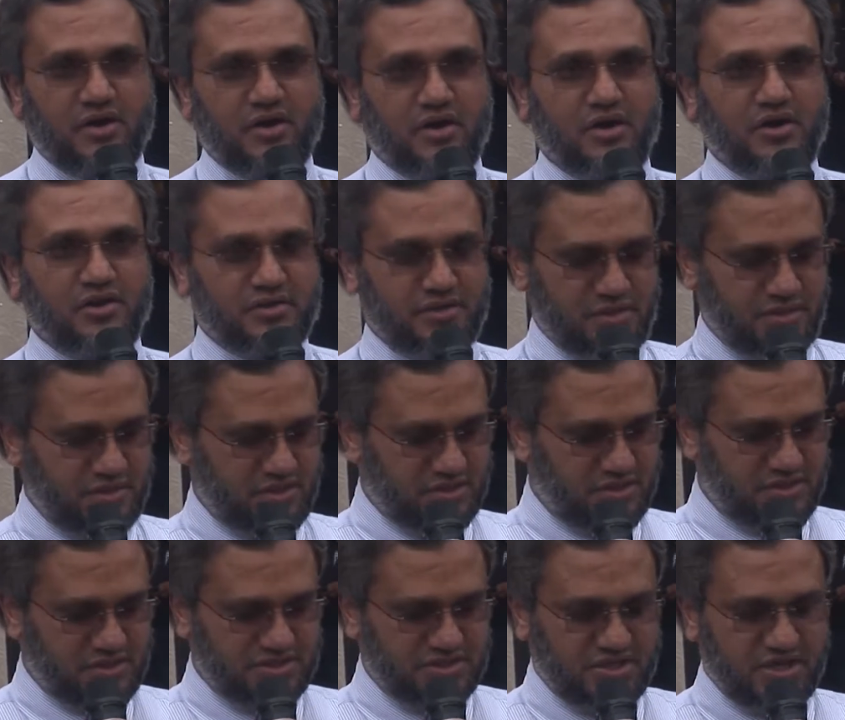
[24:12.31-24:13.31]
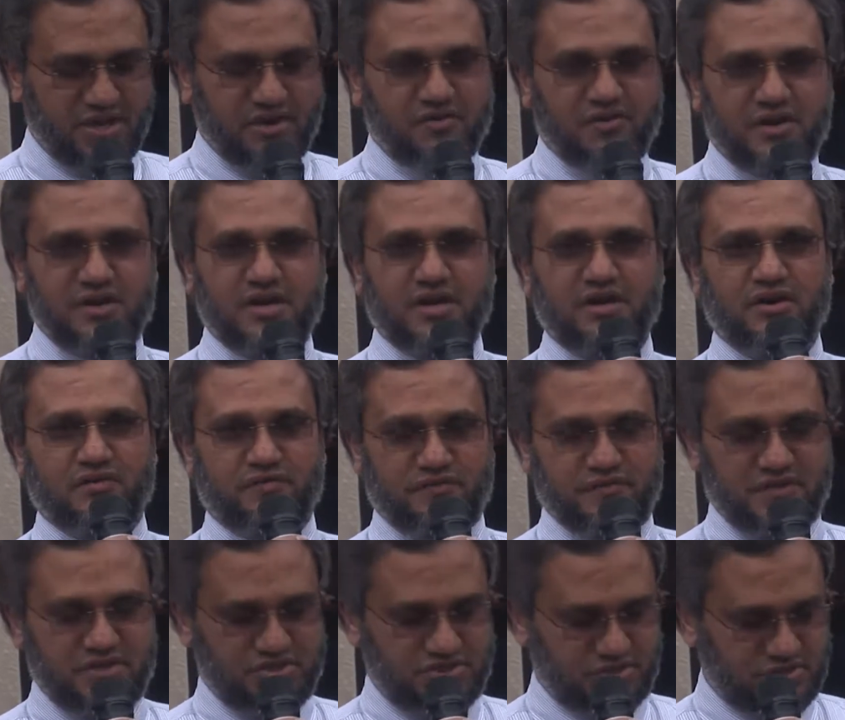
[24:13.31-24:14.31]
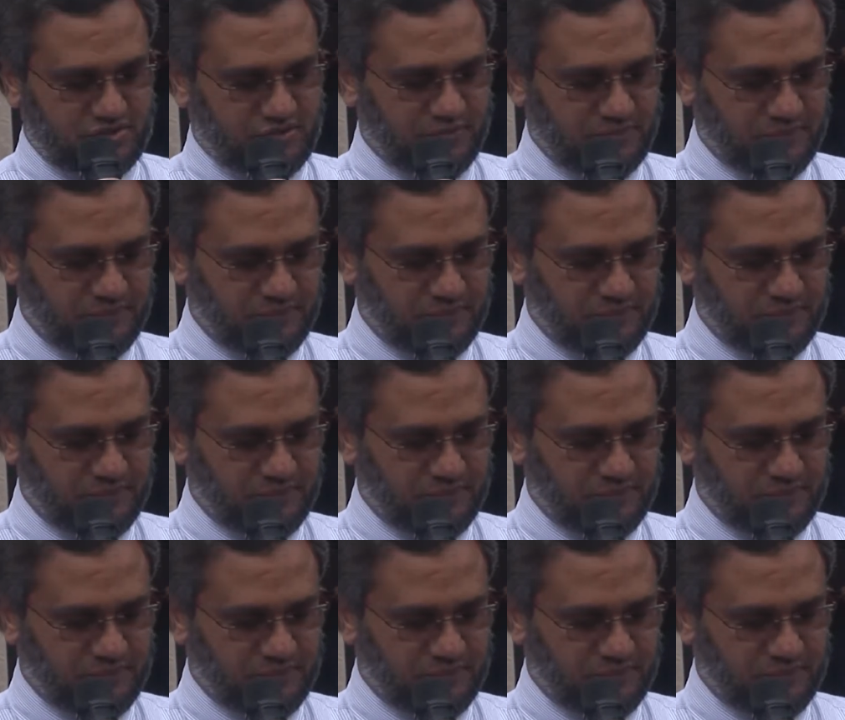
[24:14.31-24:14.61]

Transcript: on the sacred day of Easter.